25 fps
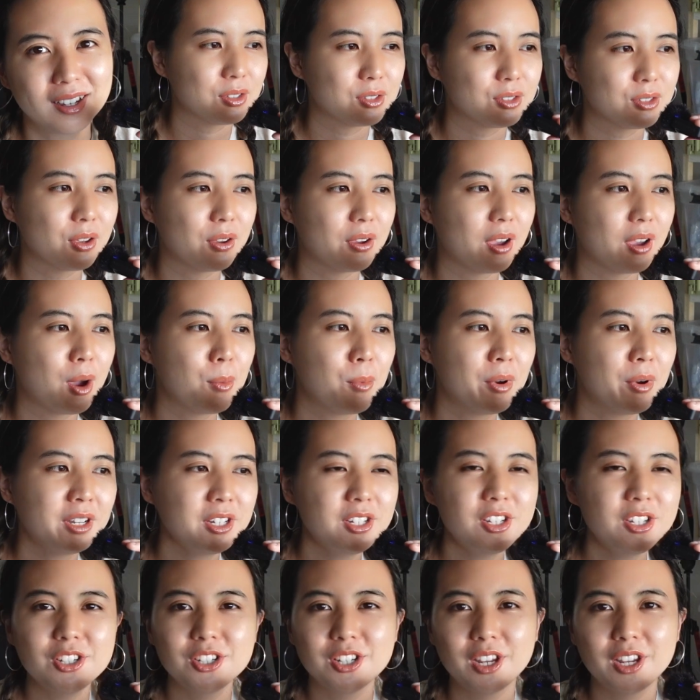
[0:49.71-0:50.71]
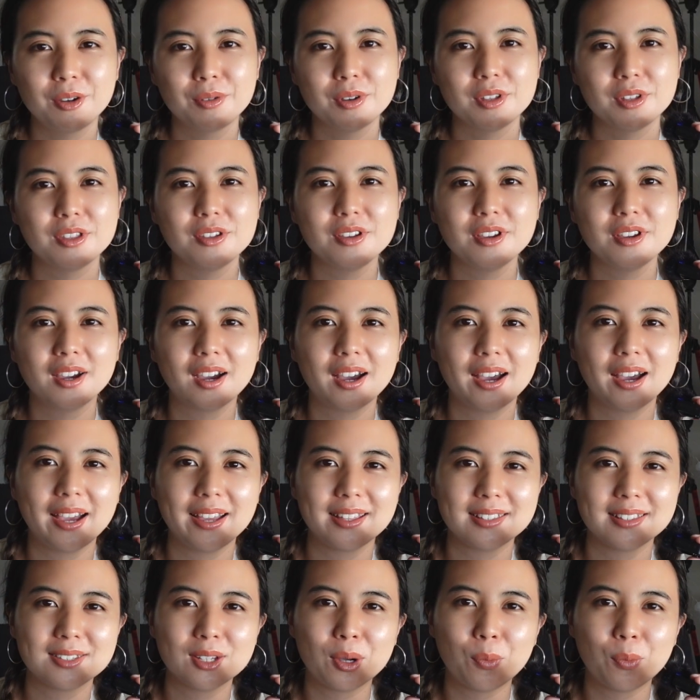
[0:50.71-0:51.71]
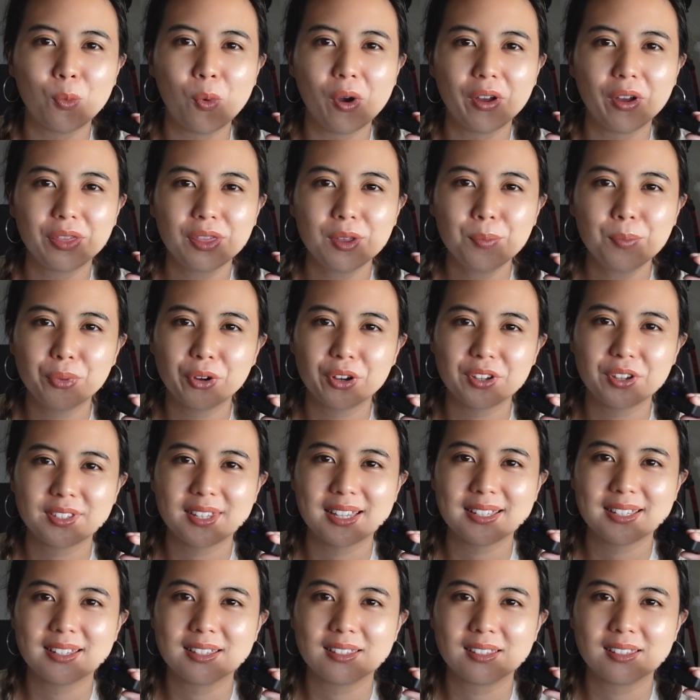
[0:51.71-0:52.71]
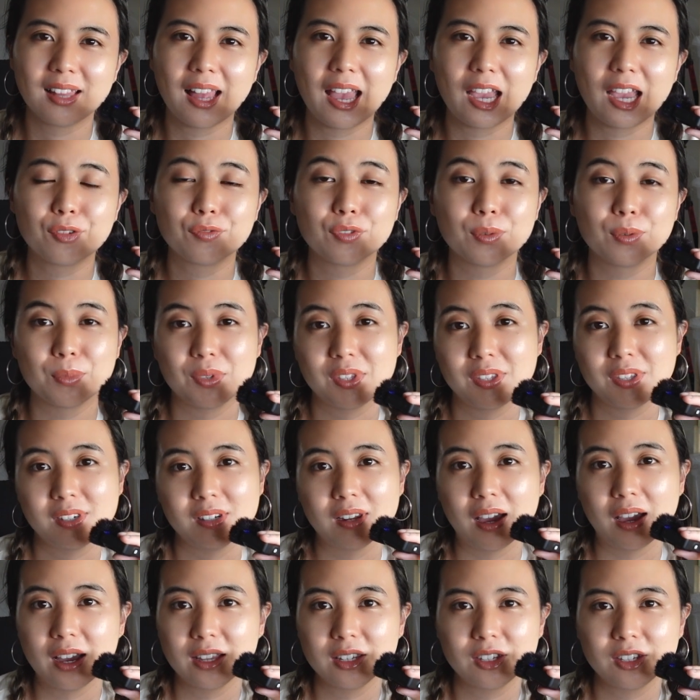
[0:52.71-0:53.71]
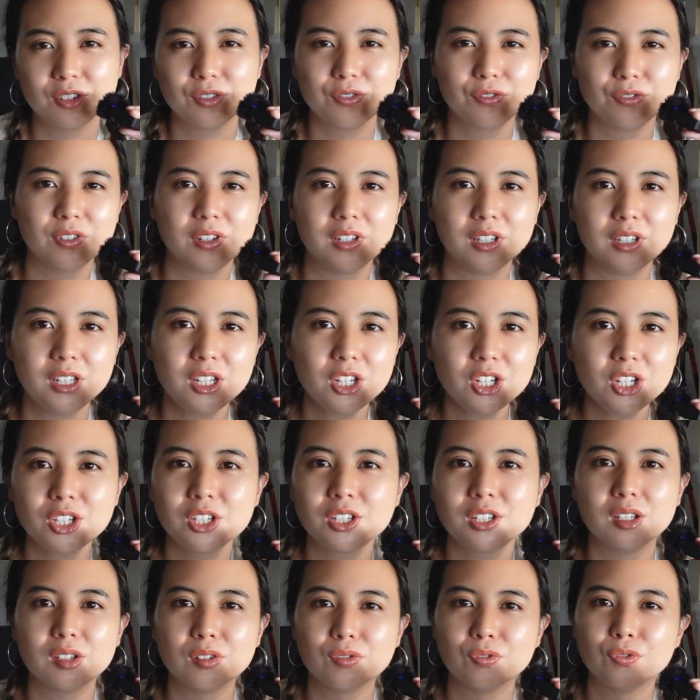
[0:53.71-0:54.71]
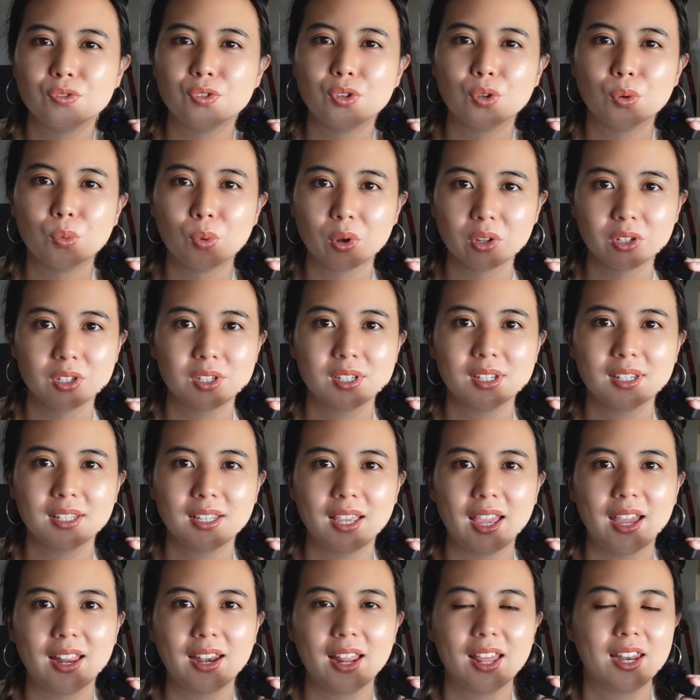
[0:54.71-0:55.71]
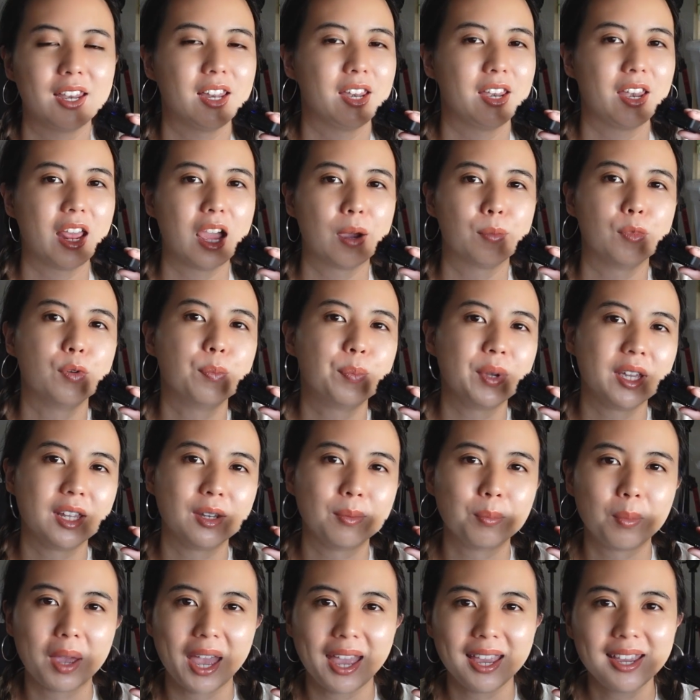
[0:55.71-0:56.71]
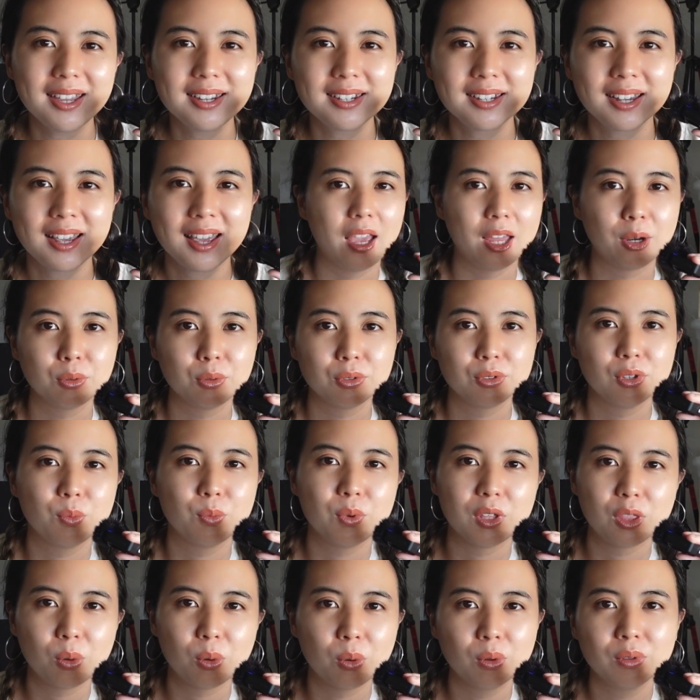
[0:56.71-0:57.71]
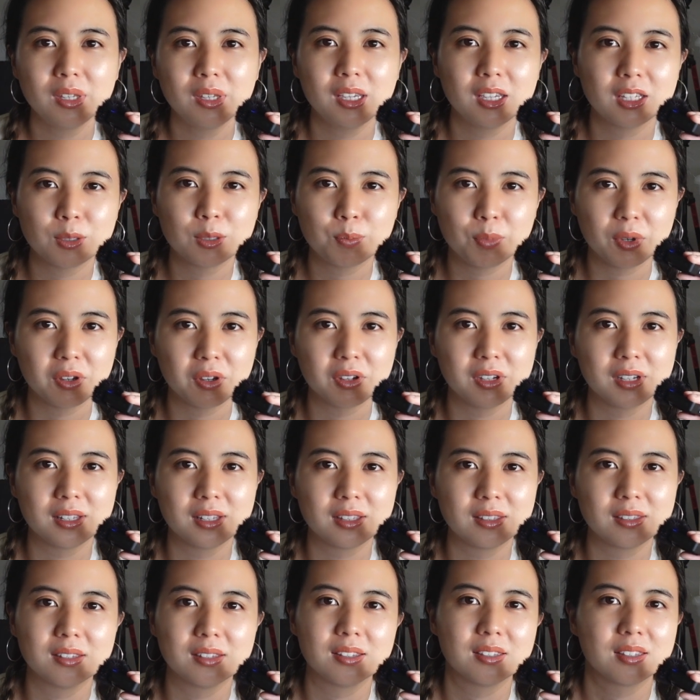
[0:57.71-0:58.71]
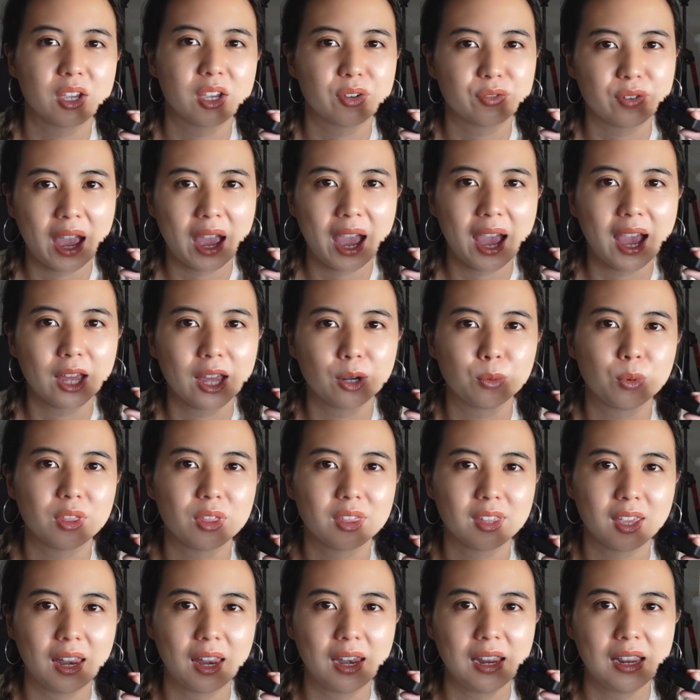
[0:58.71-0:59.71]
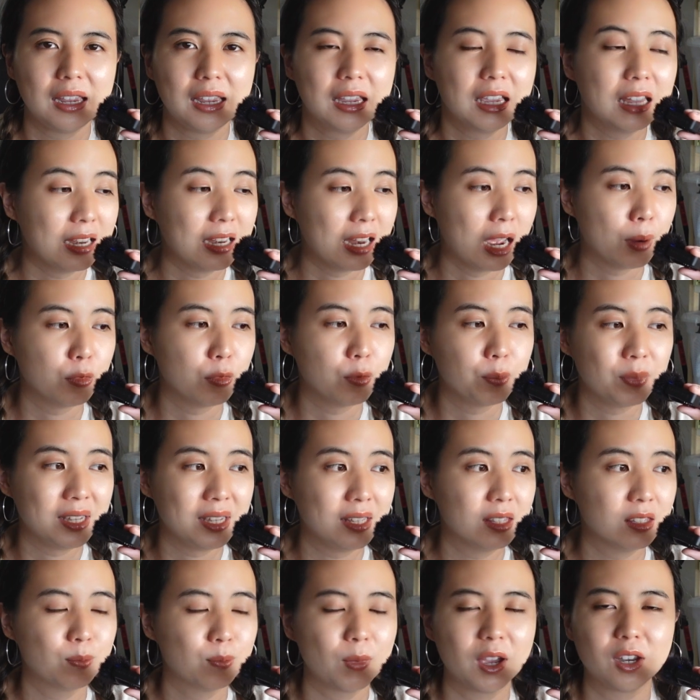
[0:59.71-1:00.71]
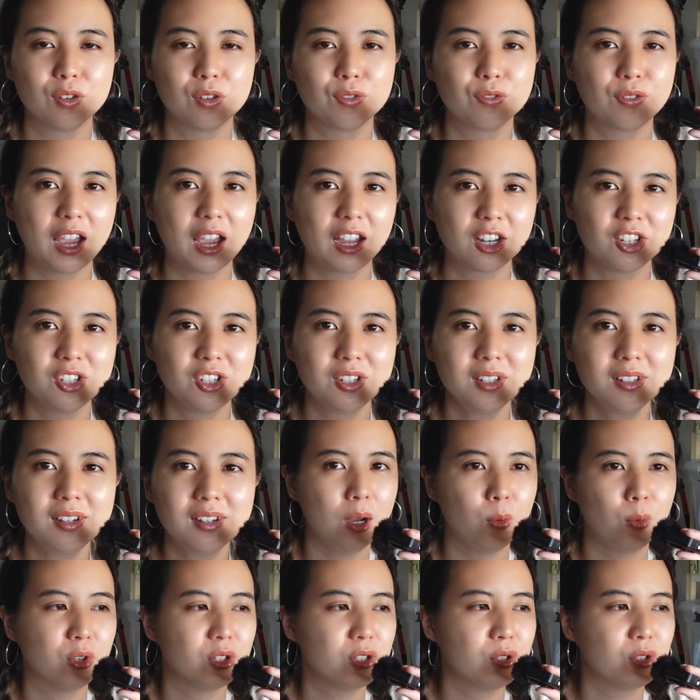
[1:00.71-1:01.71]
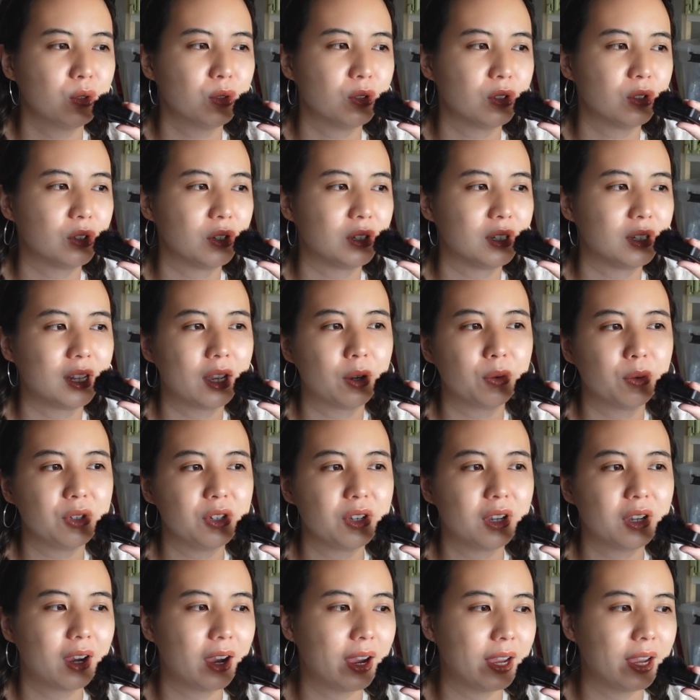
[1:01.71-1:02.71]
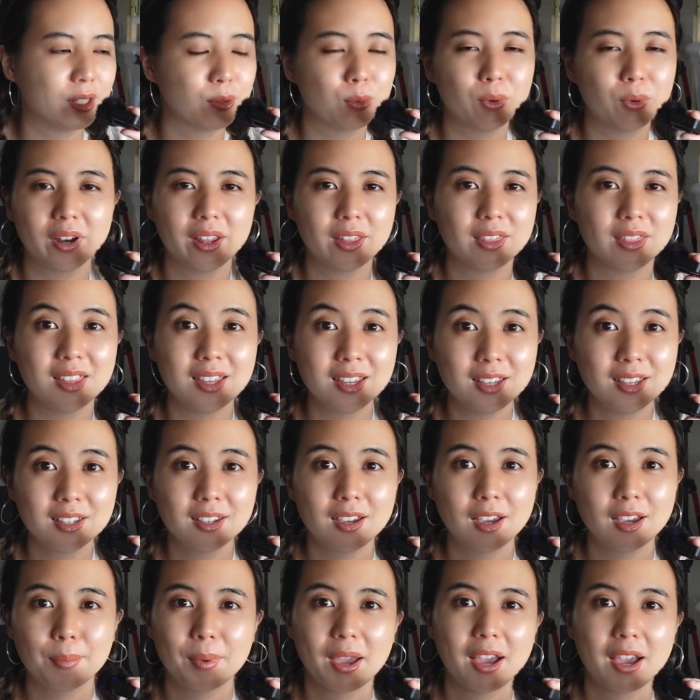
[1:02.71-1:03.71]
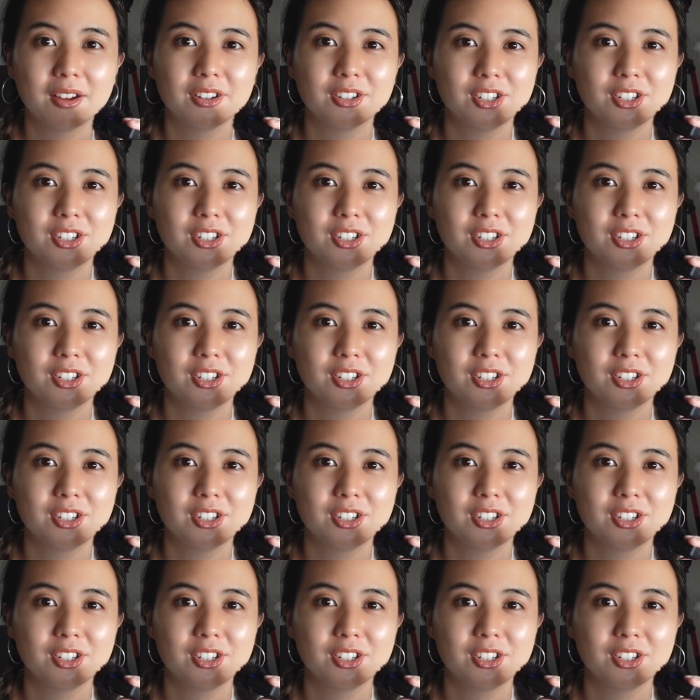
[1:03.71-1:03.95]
So I wanted to share with you guys what the process is like from start to finish if you want to get an enamel pin made, and also with all the experiences I've had with getting enamel pins manufactured. I want to also tell you guys what I think about